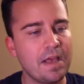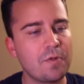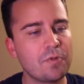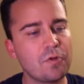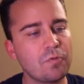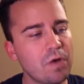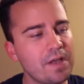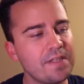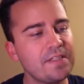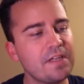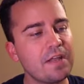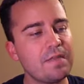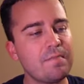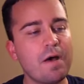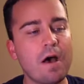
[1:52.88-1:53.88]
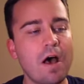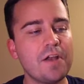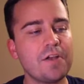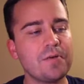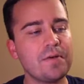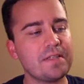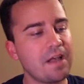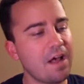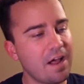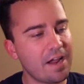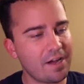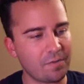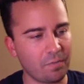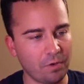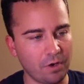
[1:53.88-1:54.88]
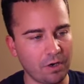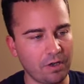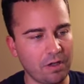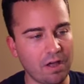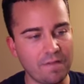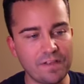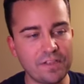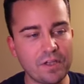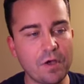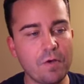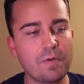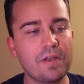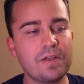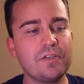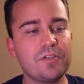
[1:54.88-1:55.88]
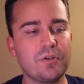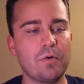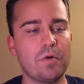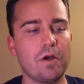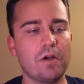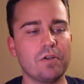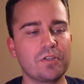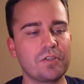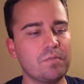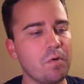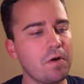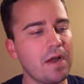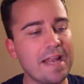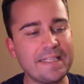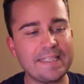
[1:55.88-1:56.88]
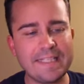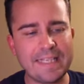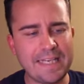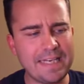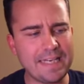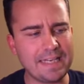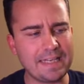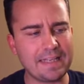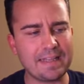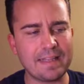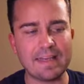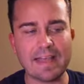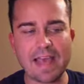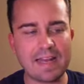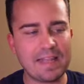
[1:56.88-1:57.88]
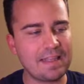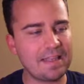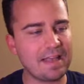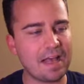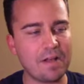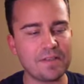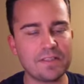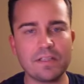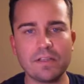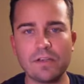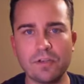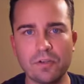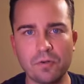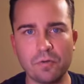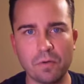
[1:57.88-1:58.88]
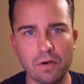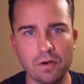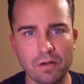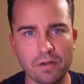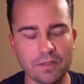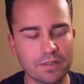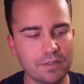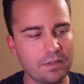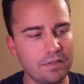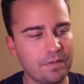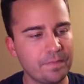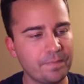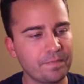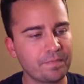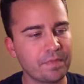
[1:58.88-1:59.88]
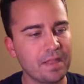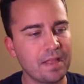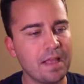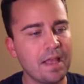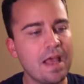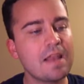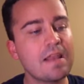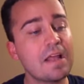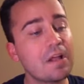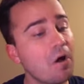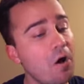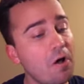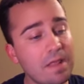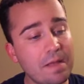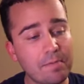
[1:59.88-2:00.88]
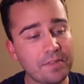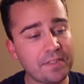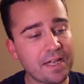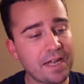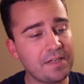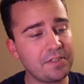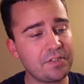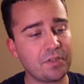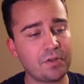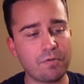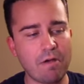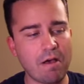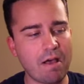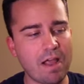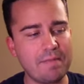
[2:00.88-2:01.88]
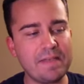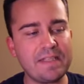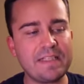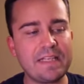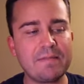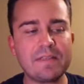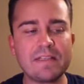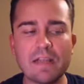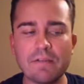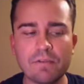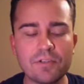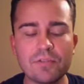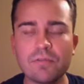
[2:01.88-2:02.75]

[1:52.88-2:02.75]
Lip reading: The rust on the ponderous ironwork of its oaken door looked more antique than anything else in the New World. Like all that pertains to crime, it seemed never